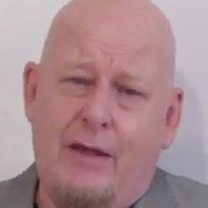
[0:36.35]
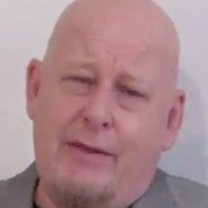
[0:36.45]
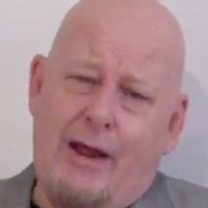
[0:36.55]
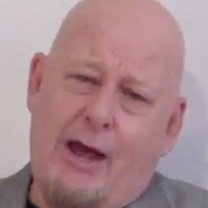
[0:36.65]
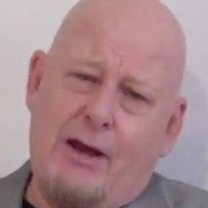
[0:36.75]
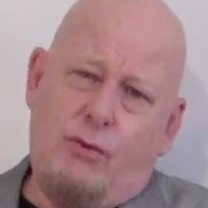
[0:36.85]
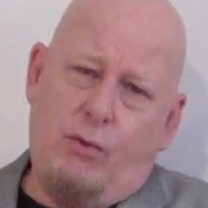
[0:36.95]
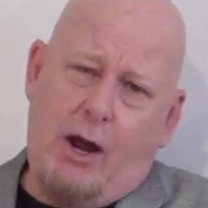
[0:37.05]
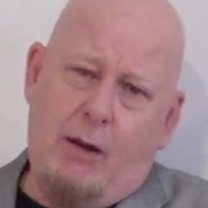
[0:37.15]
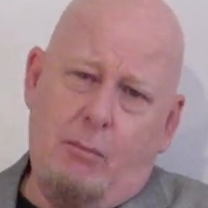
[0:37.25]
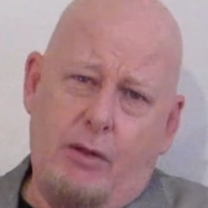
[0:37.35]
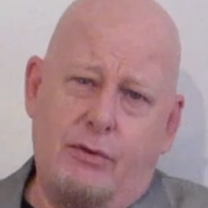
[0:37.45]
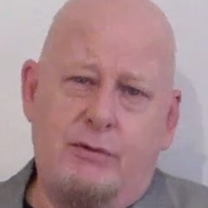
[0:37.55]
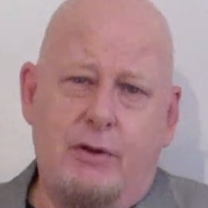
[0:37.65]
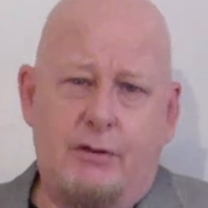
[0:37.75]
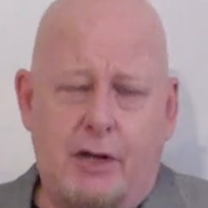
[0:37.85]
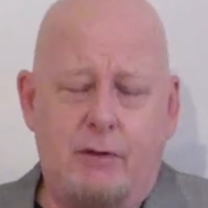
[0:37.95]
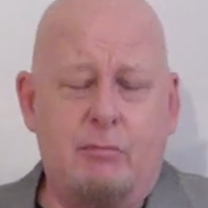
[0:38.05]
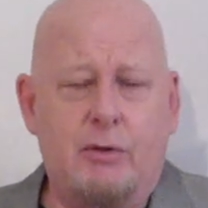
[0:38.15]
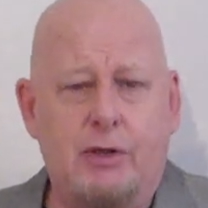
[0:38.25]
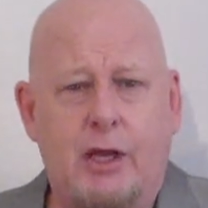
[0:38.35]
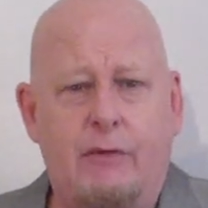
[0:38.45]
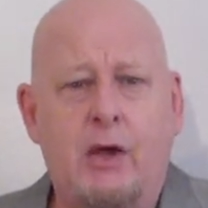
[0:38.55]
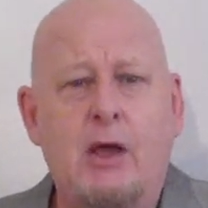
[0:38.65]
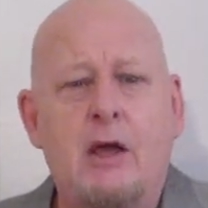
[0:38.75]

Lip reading: that had grandmothers that didn't believe